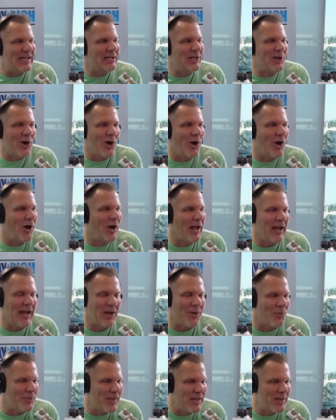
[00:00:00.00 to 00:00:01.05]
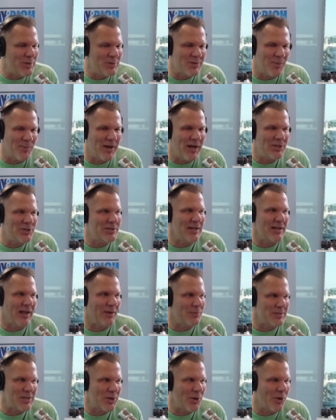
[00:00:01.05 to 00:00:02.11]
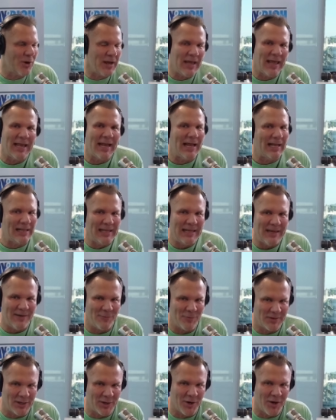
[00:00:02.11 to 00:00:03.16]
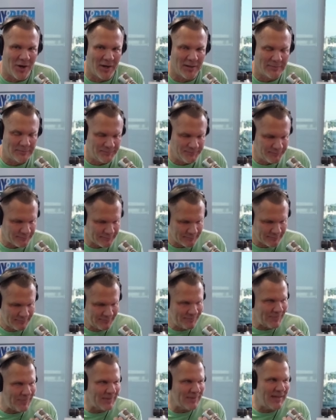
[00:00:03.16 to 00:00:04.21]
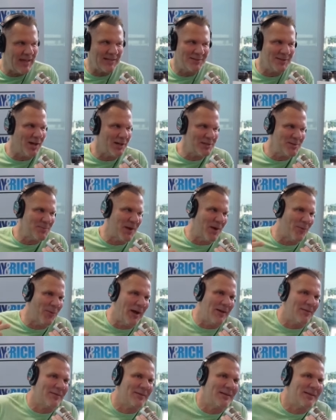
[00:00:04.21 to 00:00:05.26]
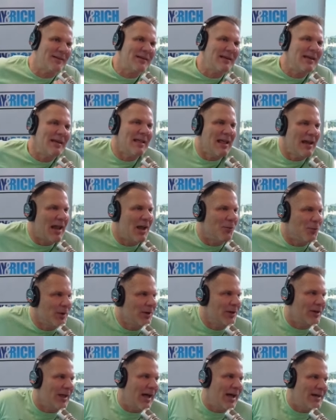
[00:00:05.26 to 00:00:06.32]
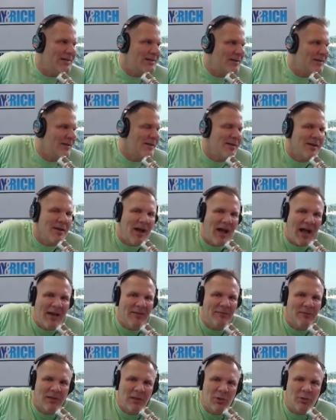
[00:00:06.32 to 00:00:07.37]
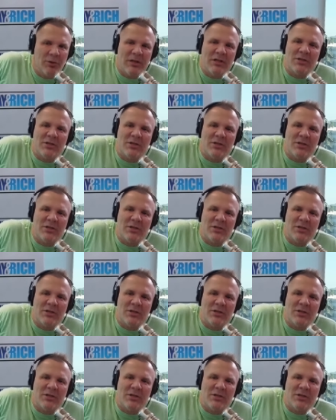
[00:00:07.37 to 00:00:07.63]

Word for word: in the car and I go, thank you so much. I was in a hurry and I leave with the car. Take Dutch and my wife. And I realize I've literally